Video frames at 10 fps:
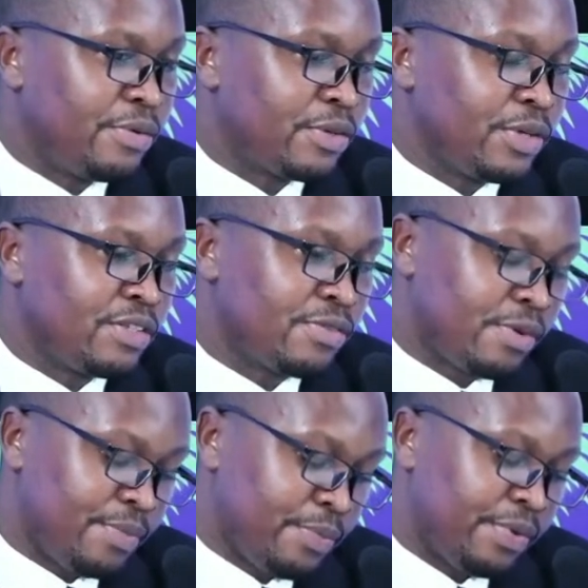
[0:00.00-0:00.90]
So it's
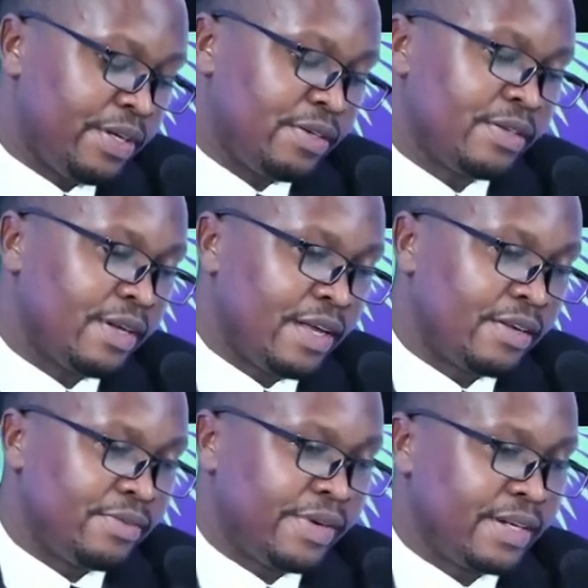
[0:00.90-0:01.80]
from the point, like
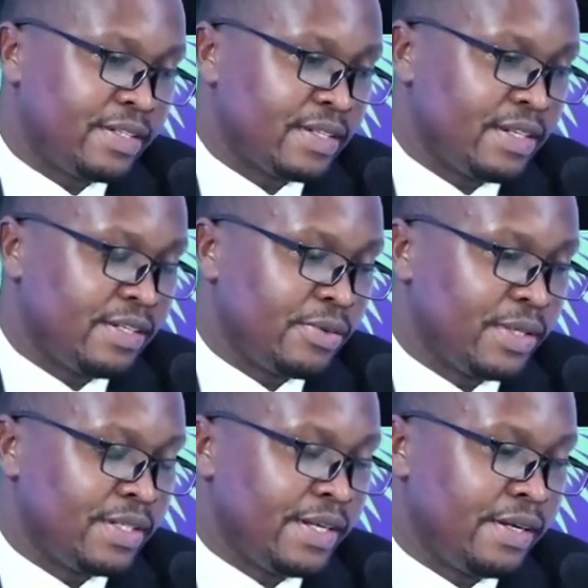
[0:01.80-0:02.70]
you've already said
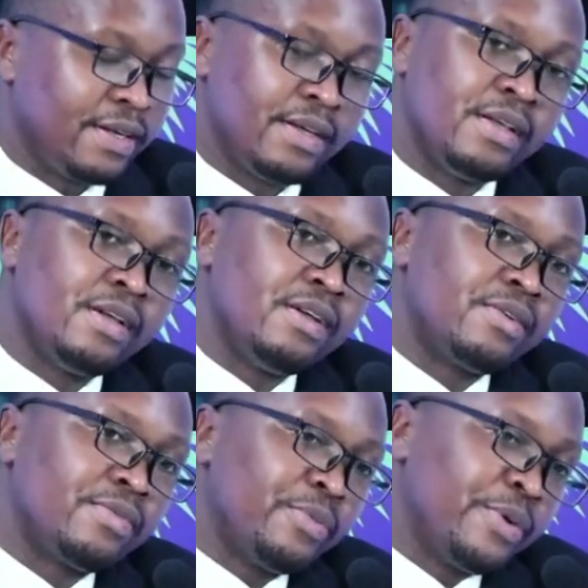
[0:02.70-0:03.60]
towards the end,
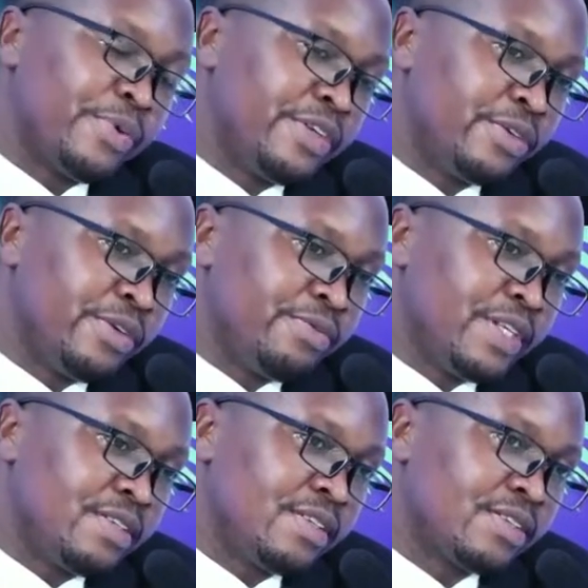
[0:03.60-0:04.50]
from the point you
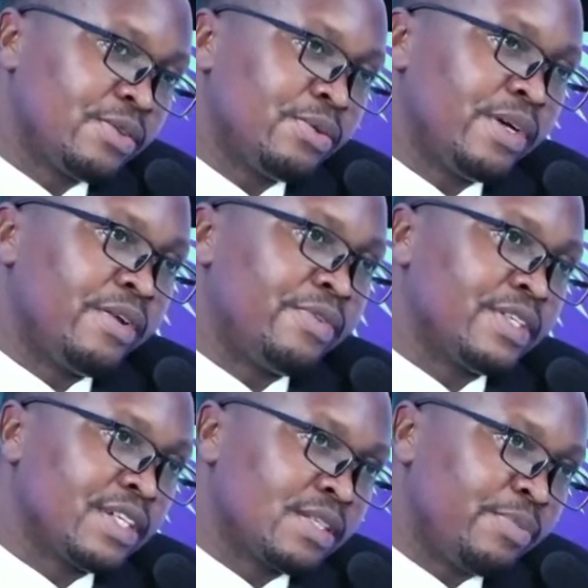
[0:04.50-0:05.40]
invest, so every
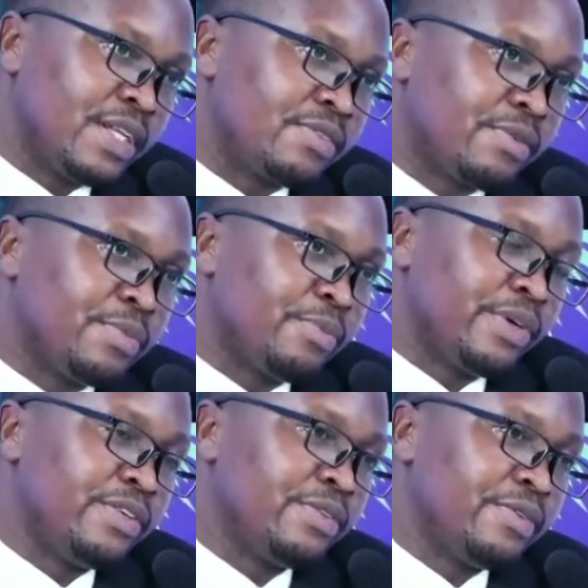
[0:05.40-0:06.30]
6 months from the
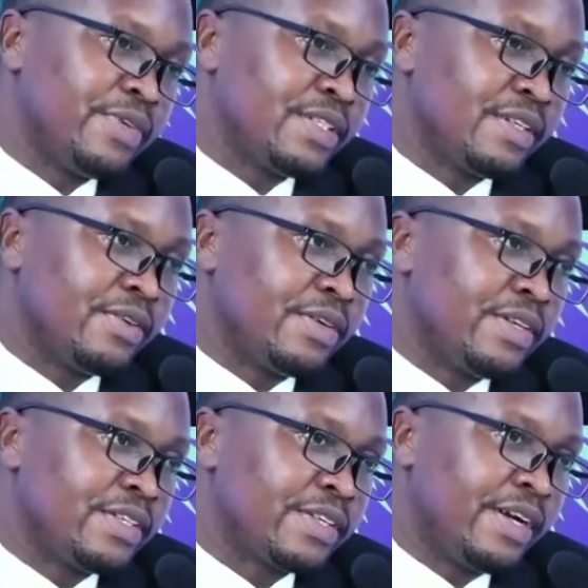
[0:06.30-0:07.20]
point you've invested, not
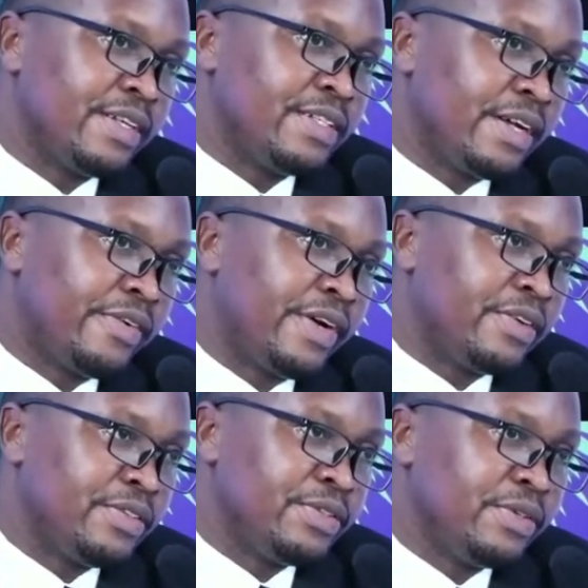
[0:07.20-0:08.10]
necessarily January
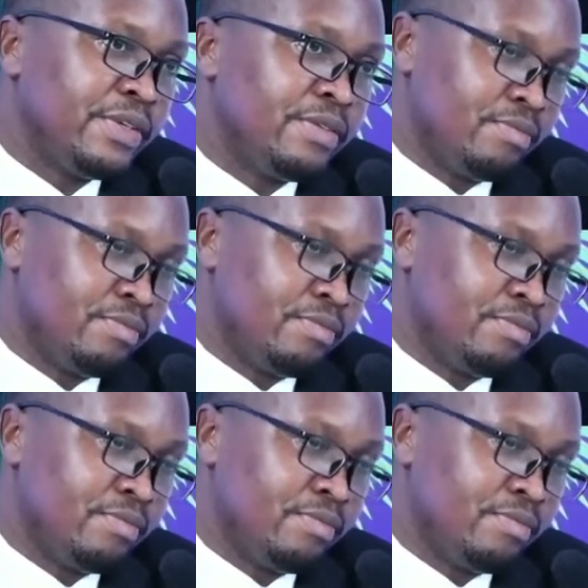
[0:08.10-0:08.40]
to June